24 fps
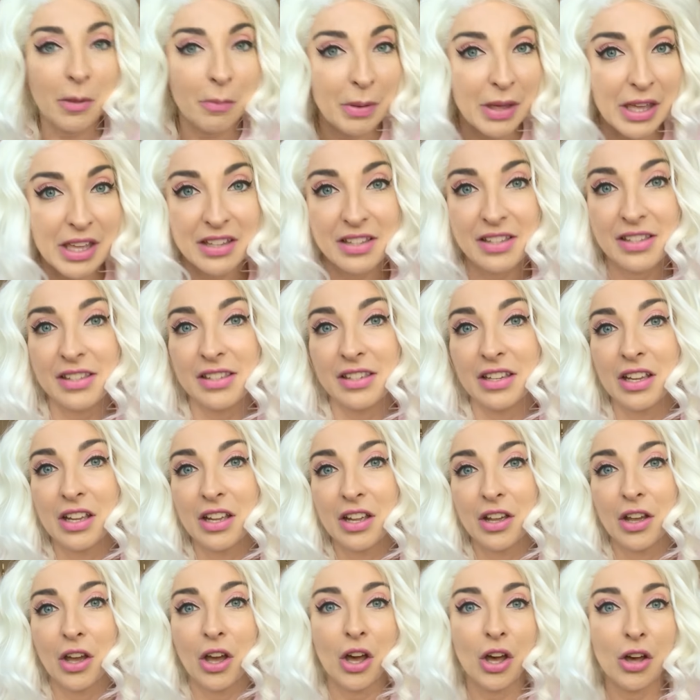abyss
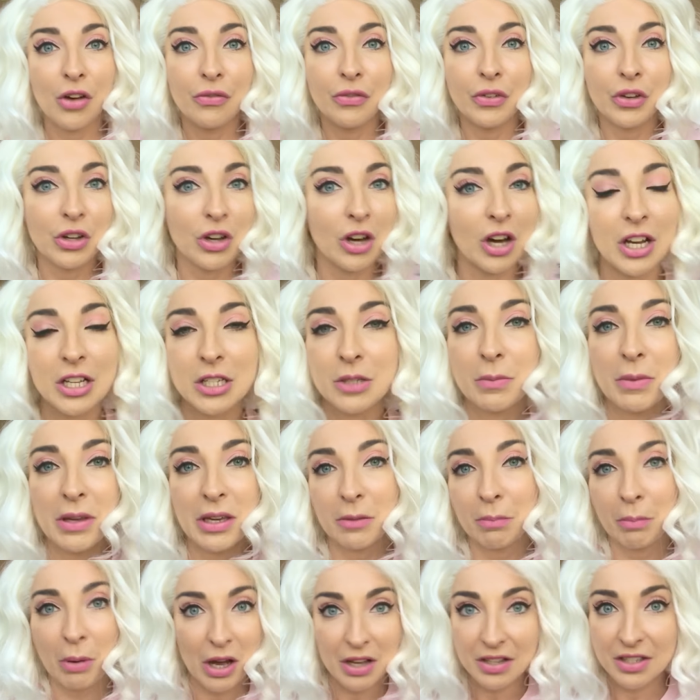of
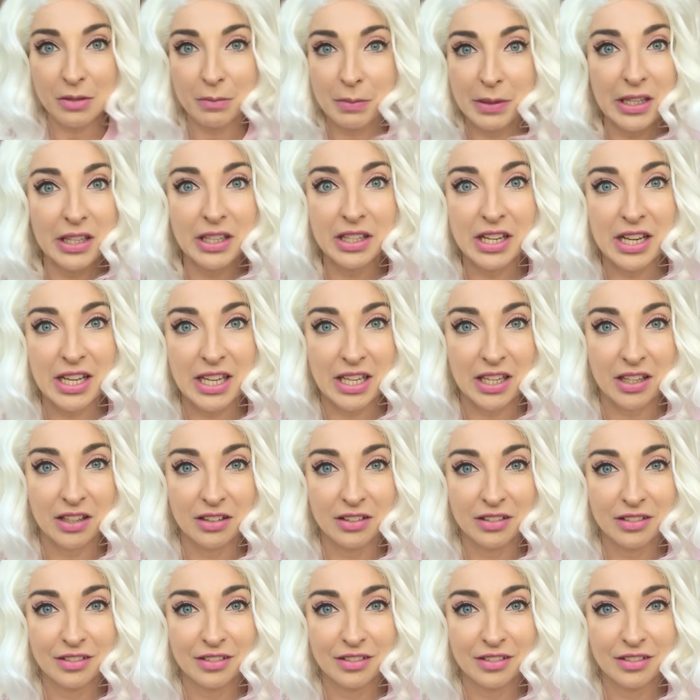cosmic possibility.